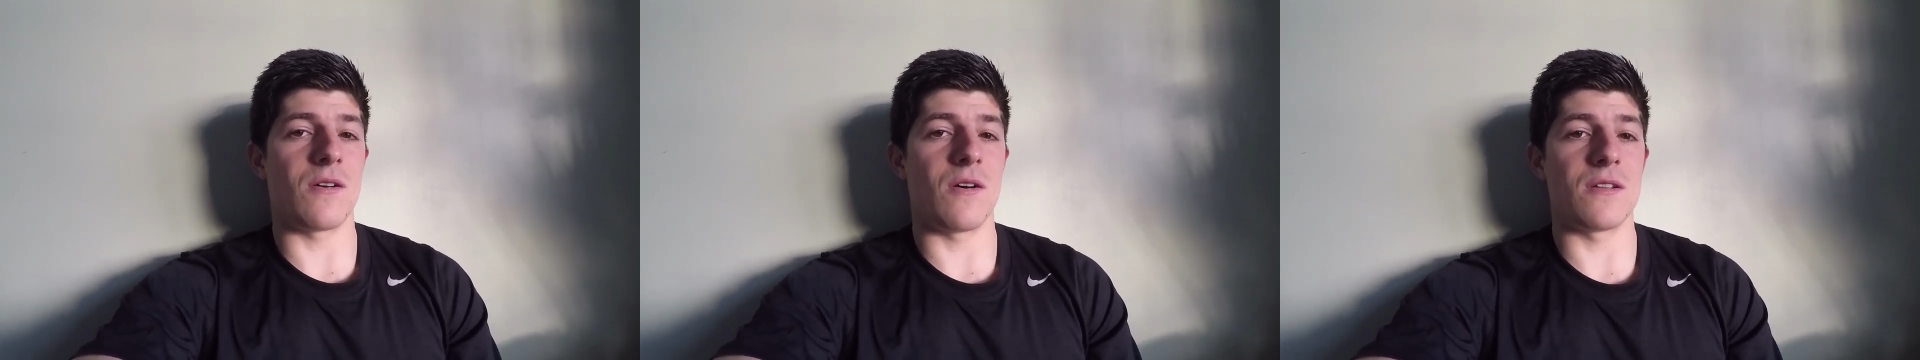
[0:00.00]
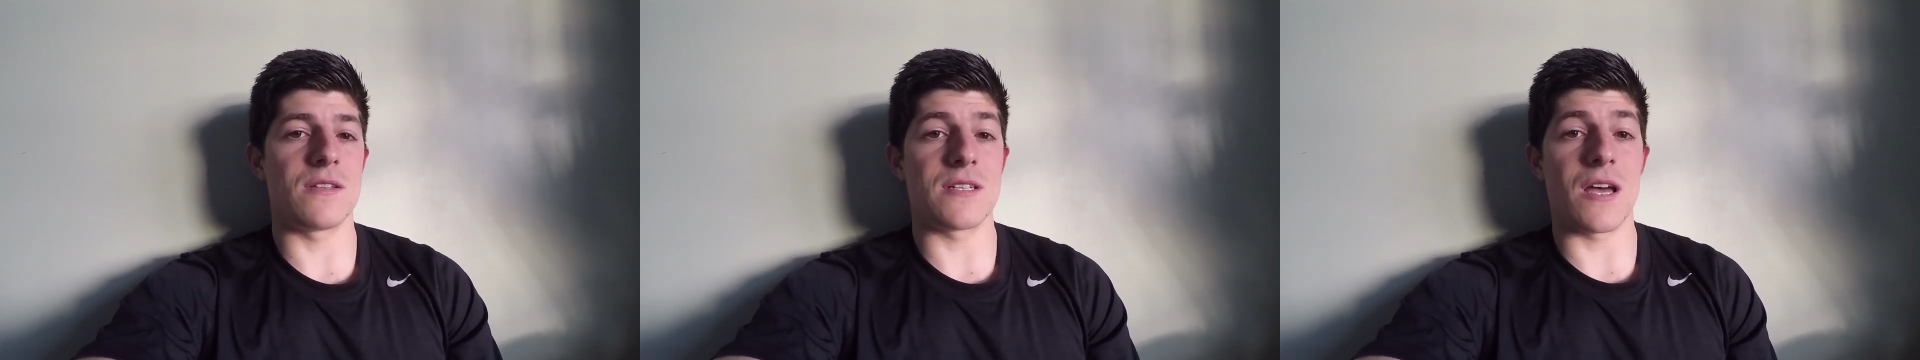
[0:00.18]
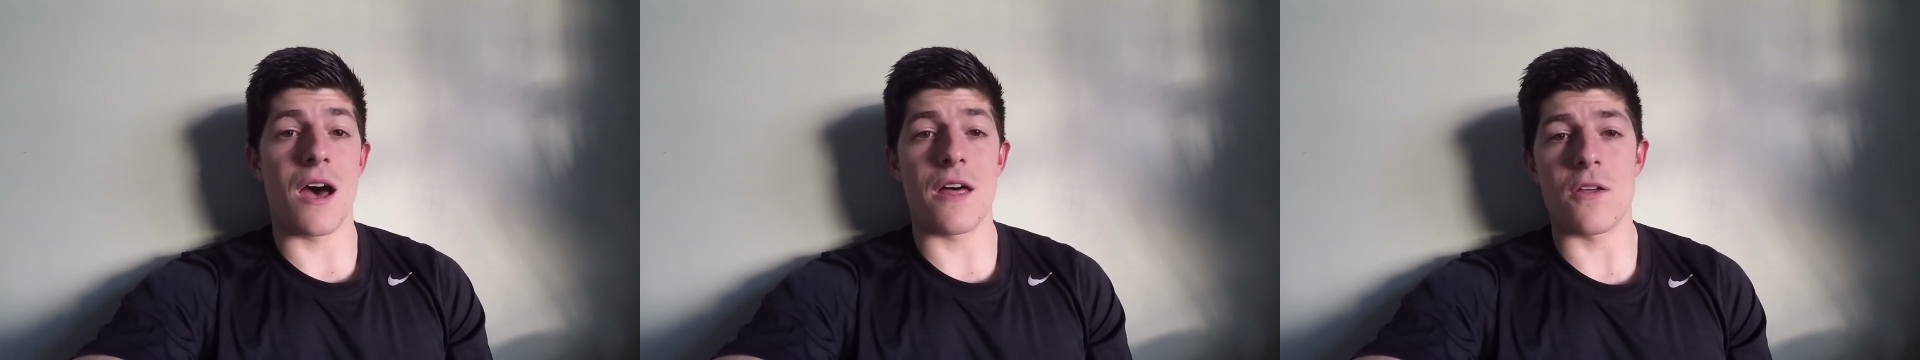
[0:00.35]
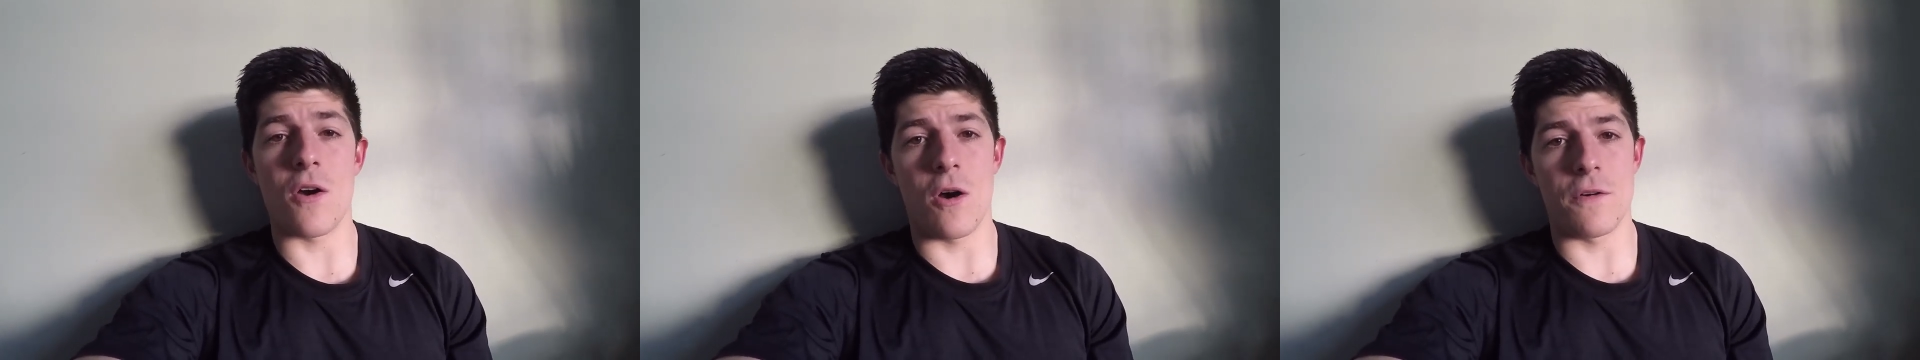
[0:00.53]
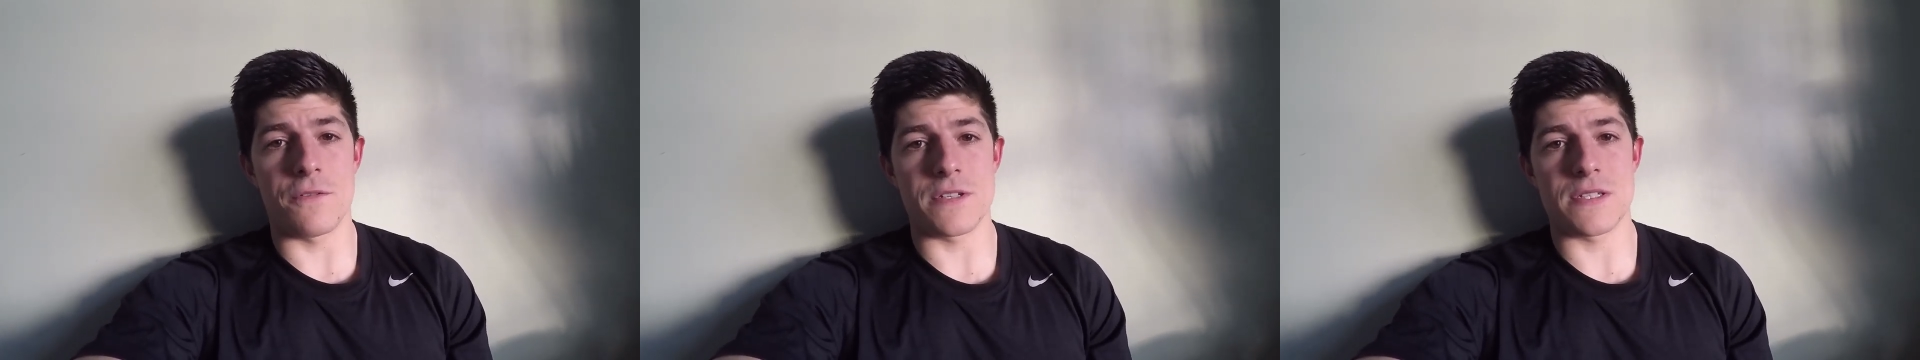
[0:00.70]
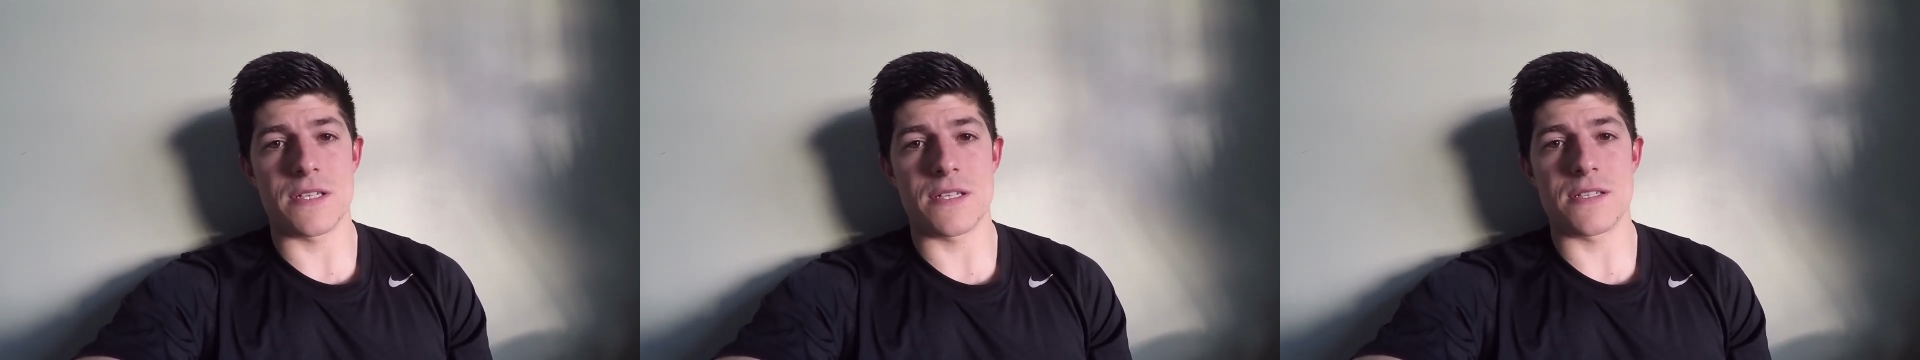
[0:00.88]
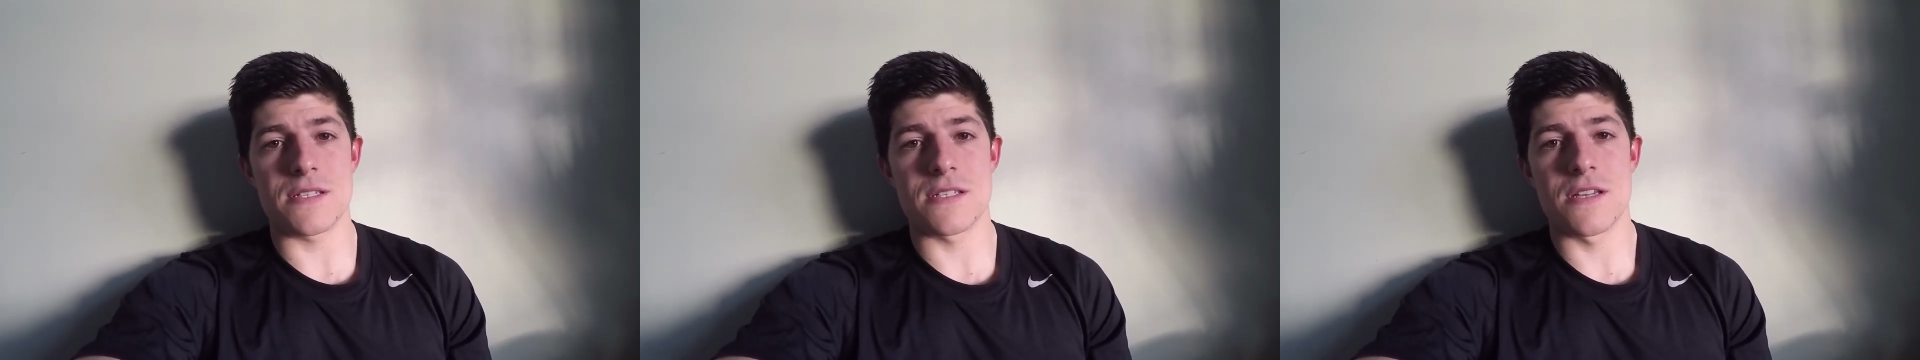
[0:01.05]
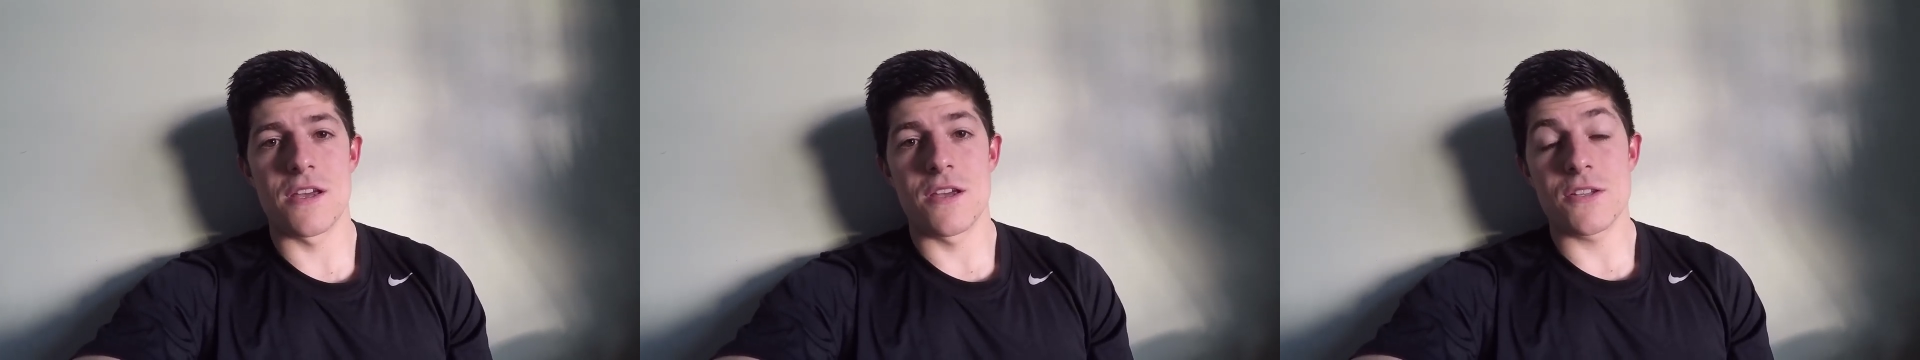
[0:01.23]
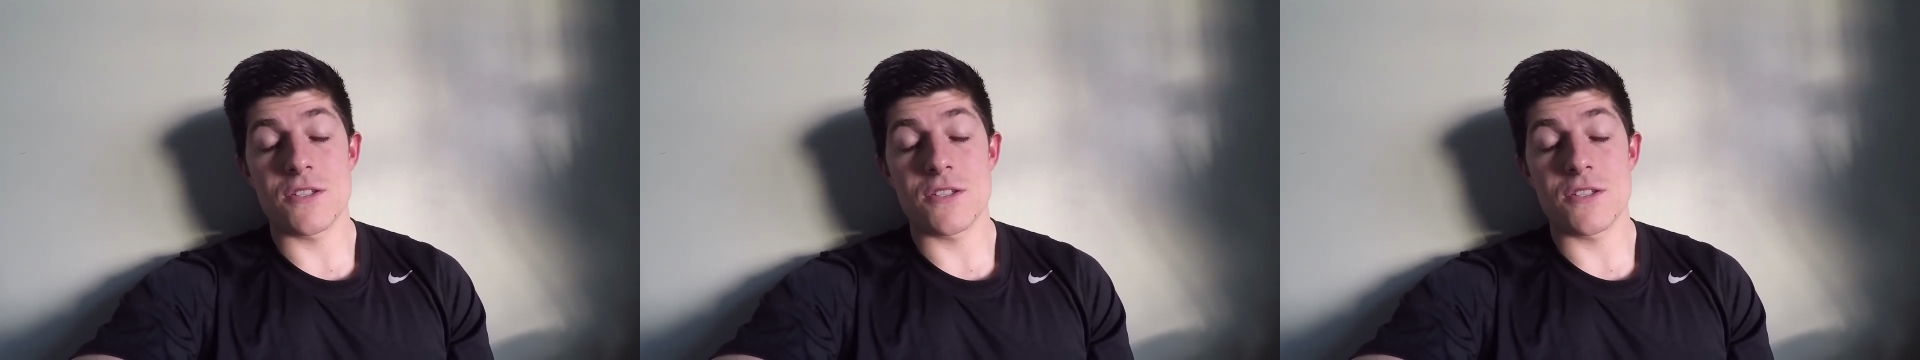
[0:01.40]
on to other officers